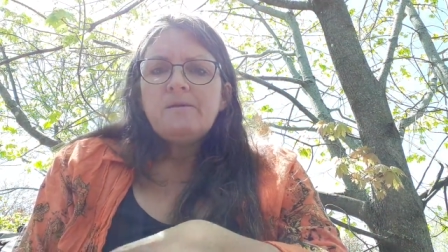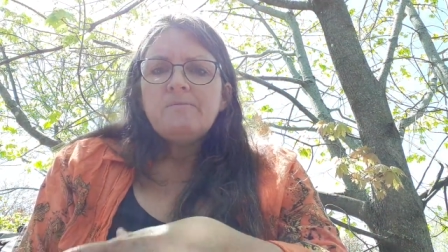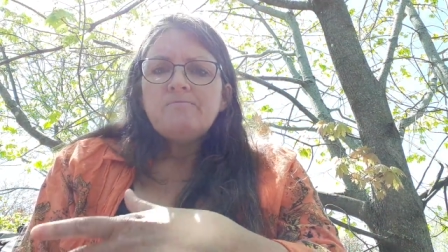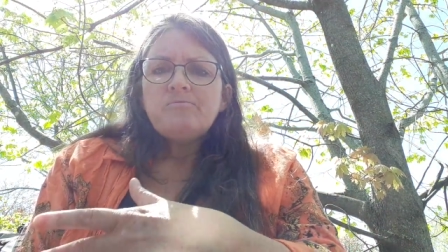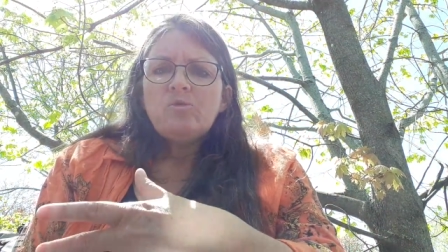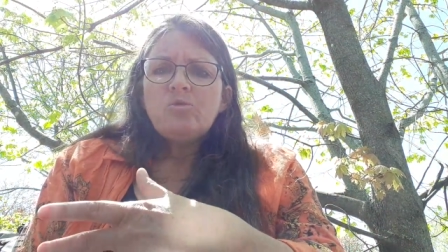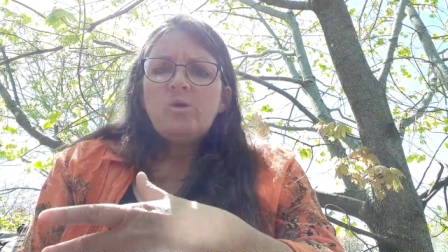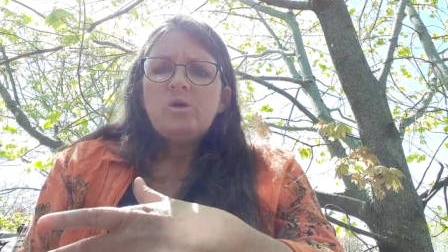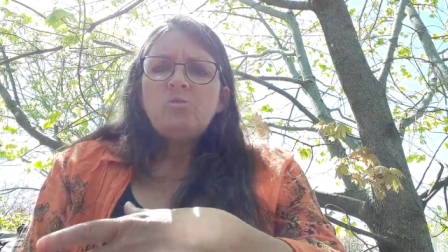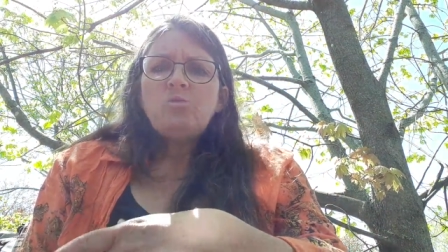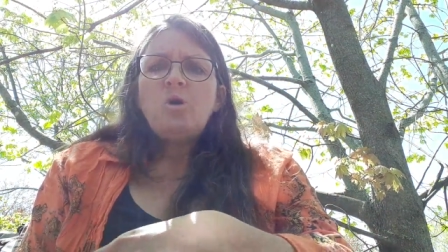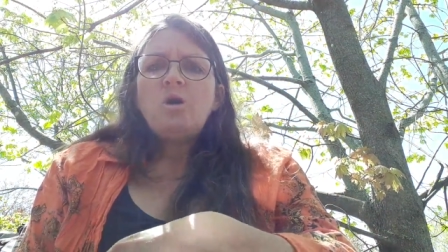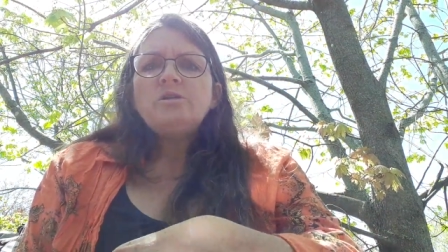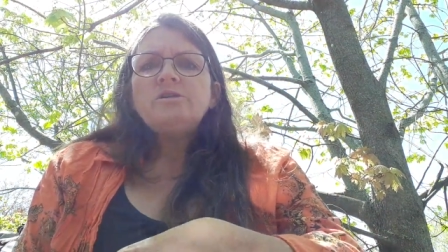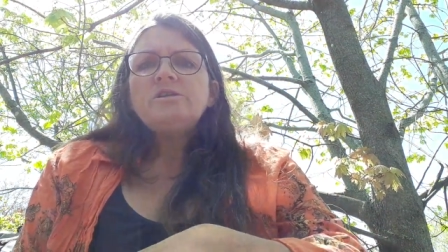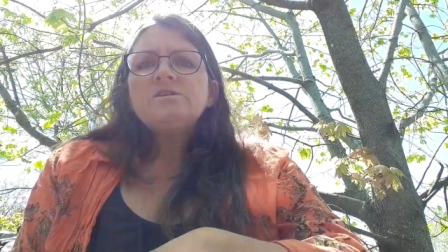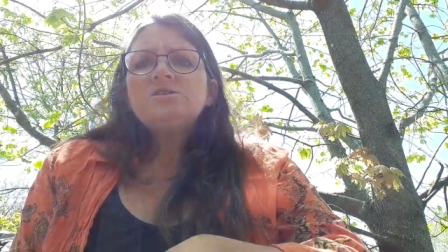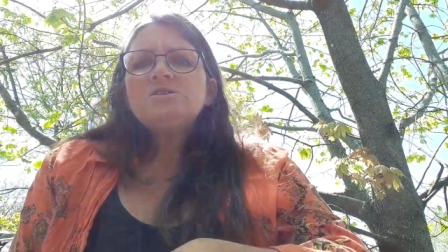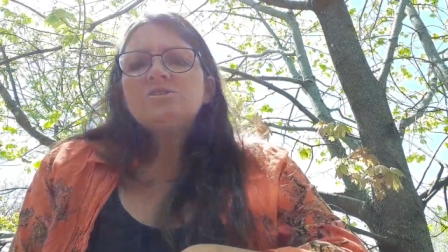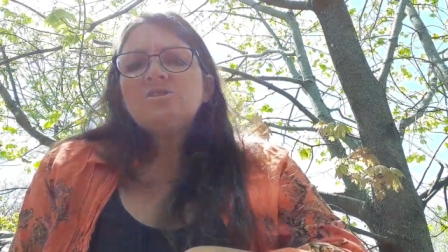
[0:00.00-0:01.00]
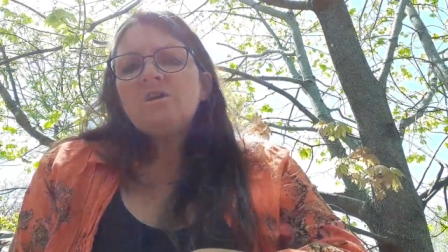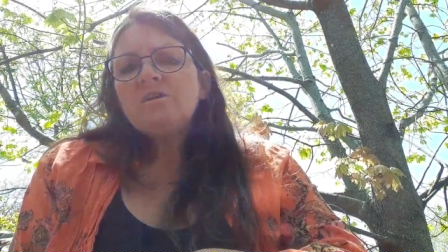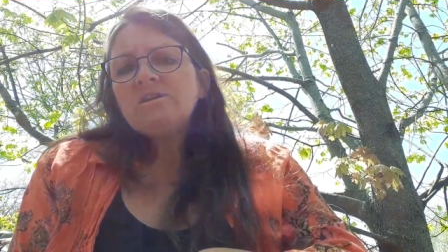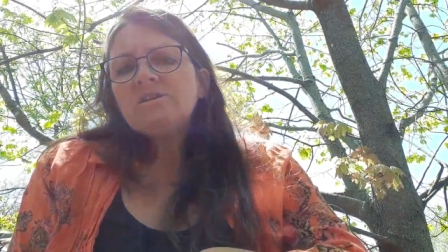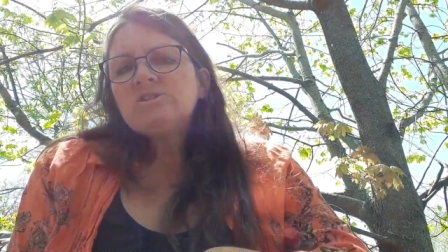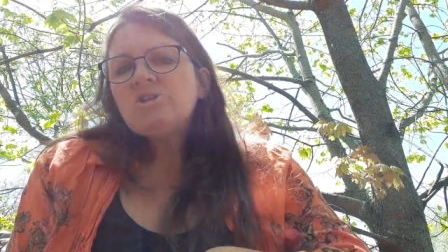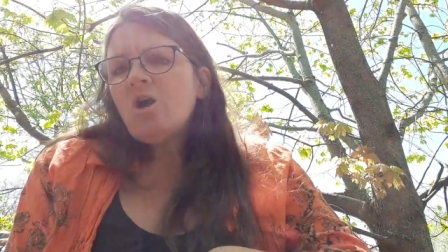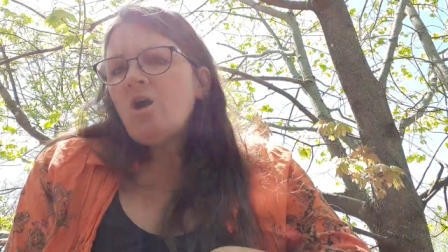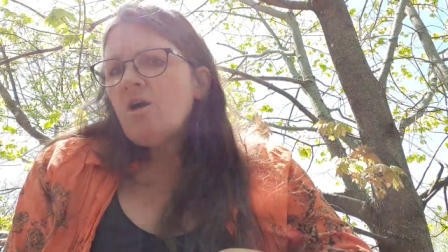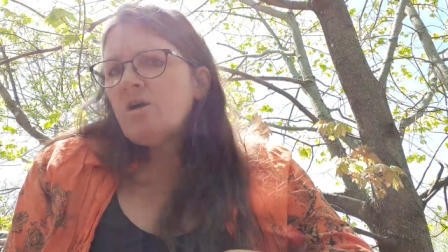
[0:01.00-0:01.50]
when Walt had started
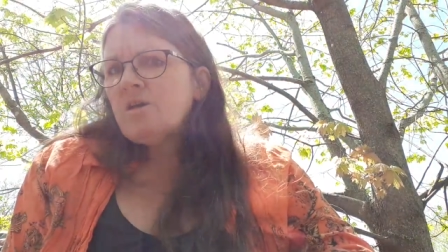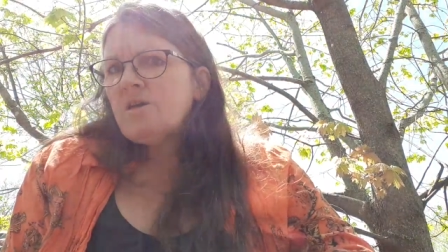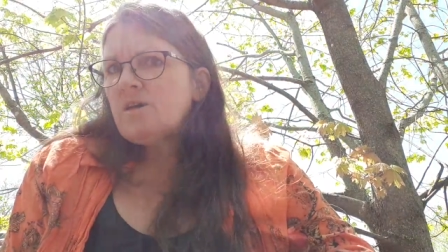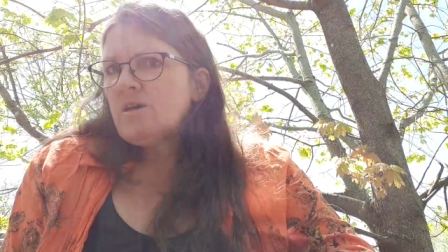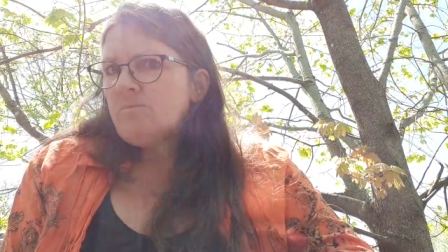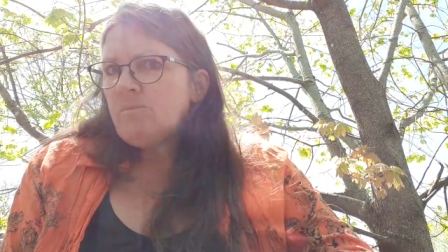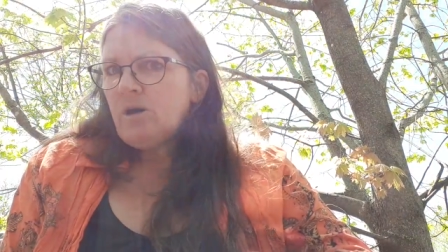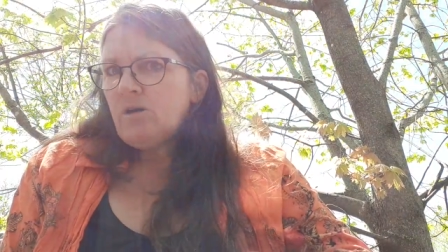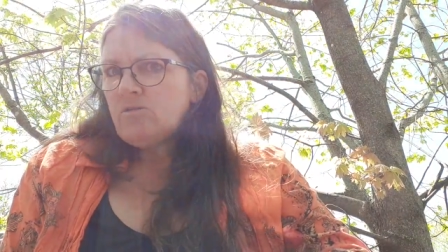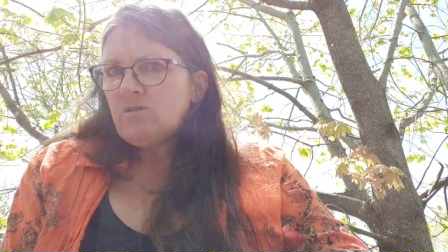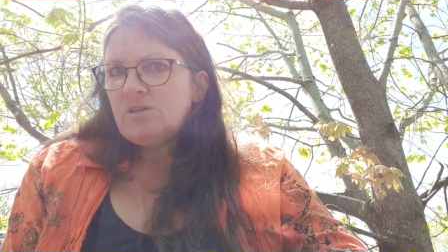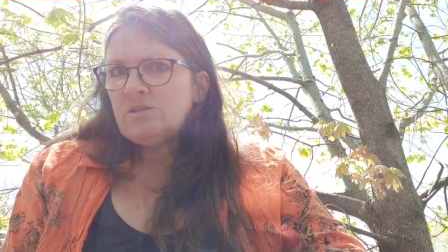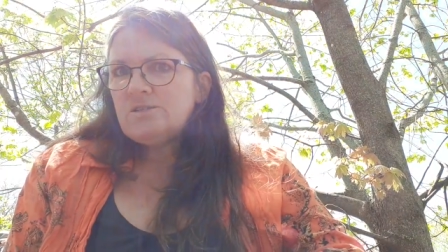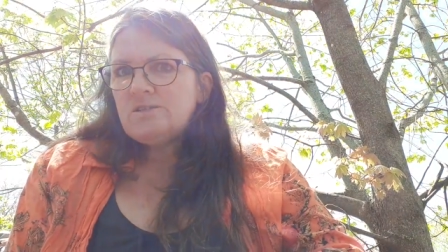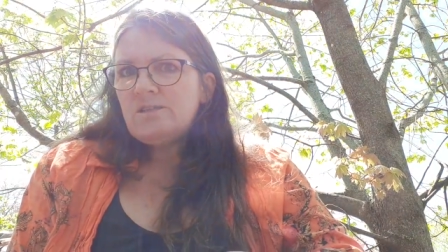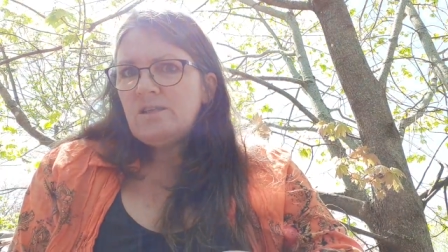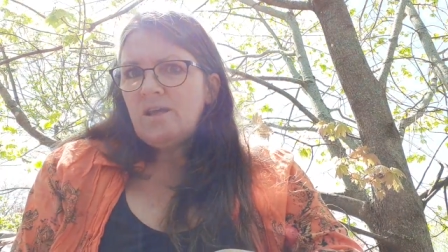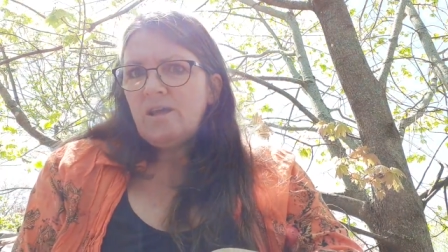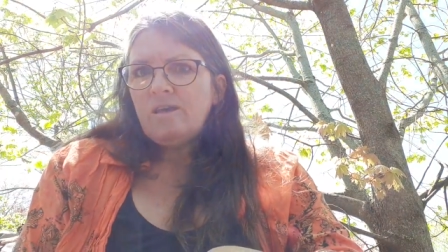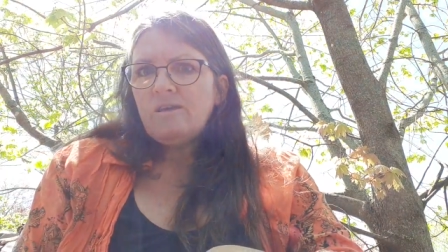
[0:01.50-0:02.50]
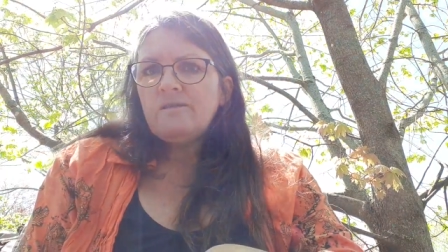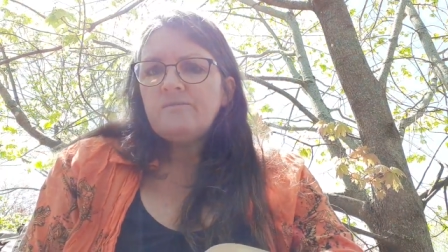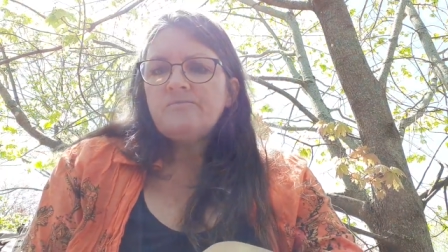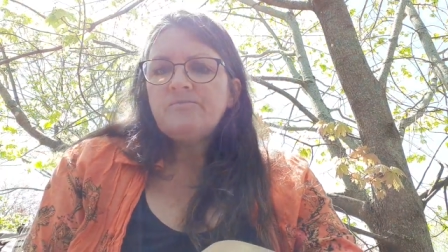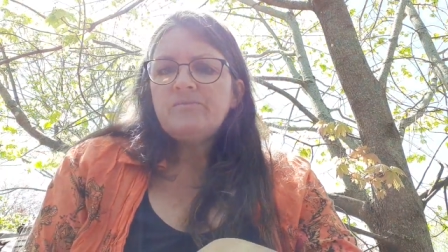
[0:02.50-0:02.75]
talking about this thing